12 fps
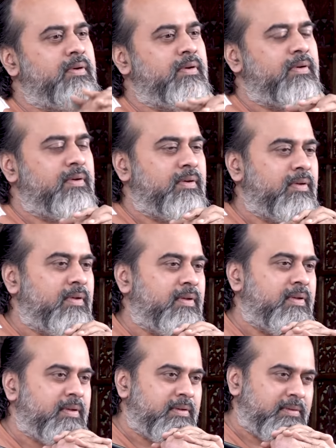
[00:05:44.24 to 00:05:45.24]

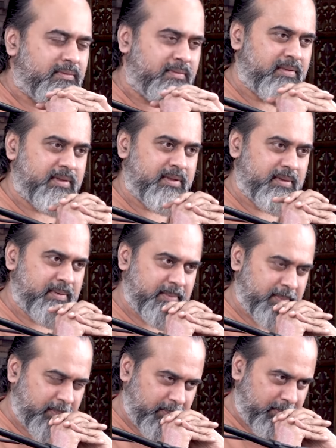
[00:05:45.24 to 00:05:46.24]

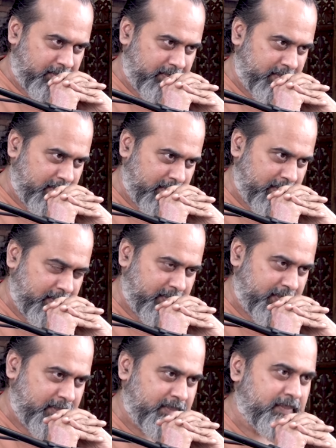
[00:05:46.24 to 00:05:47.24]

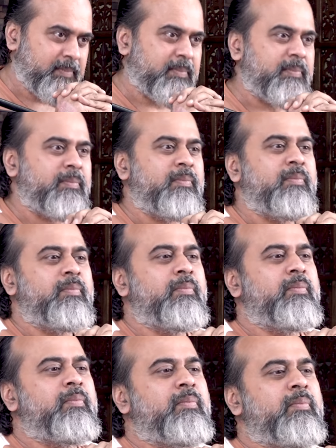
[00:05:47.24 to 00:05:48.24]

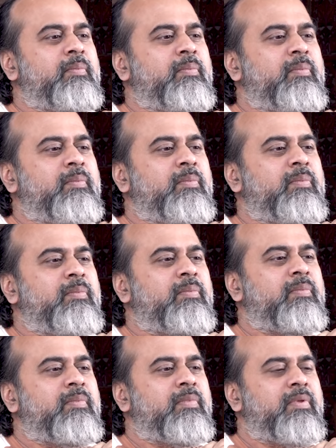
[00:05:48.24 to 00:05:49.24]

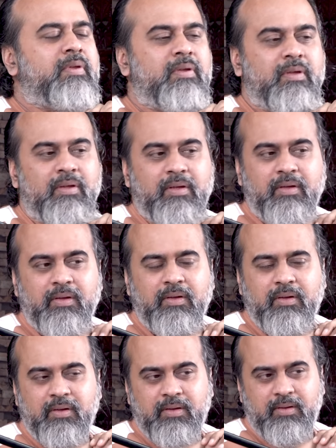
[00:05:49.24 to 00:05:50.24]

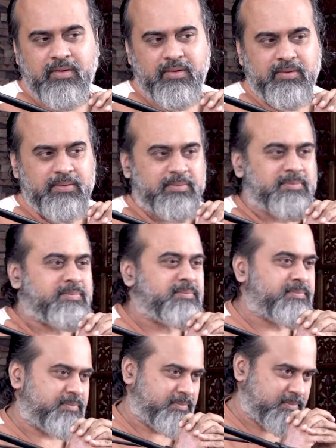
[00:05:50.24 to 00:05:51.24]

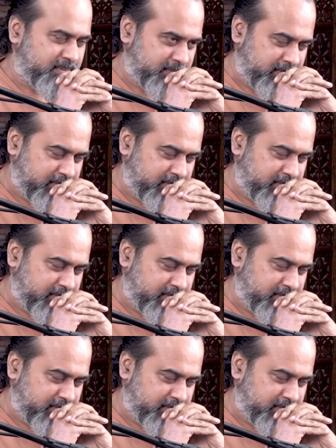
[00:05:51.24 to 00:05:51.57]
The person shown says nothing.